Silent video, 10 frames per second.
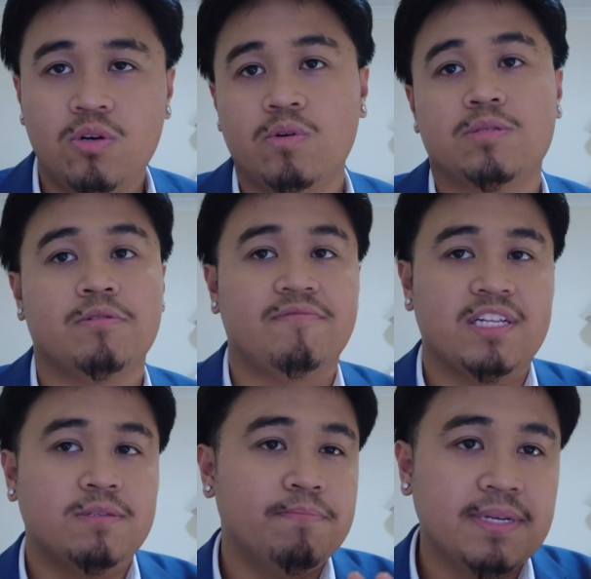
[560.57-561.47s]
which
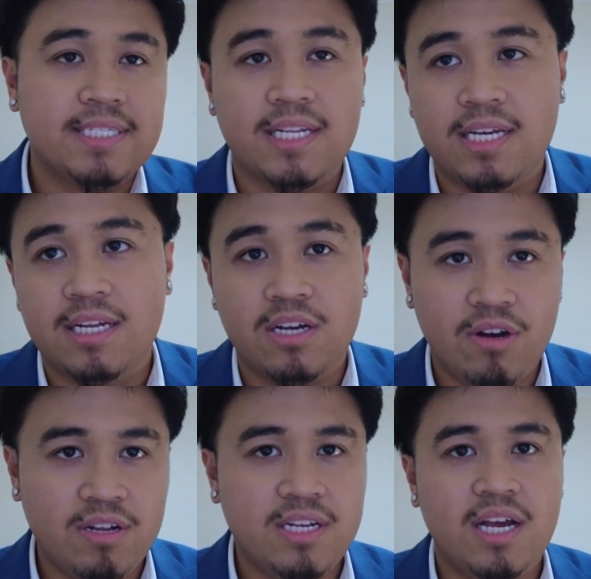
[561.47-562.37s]
prevents misleading
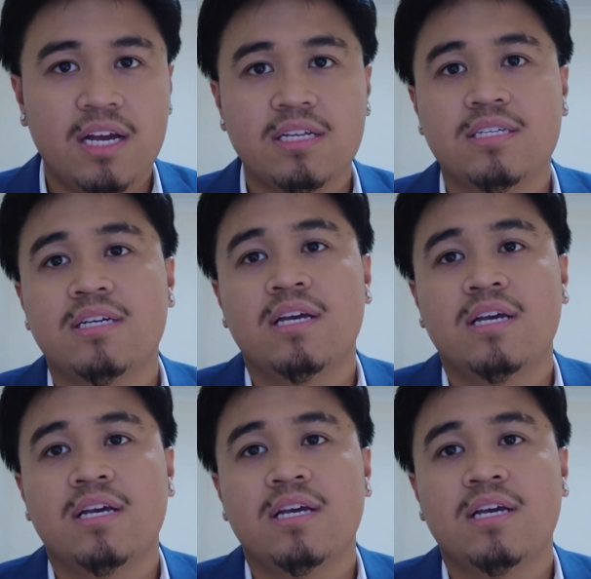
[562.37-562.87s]
conduct.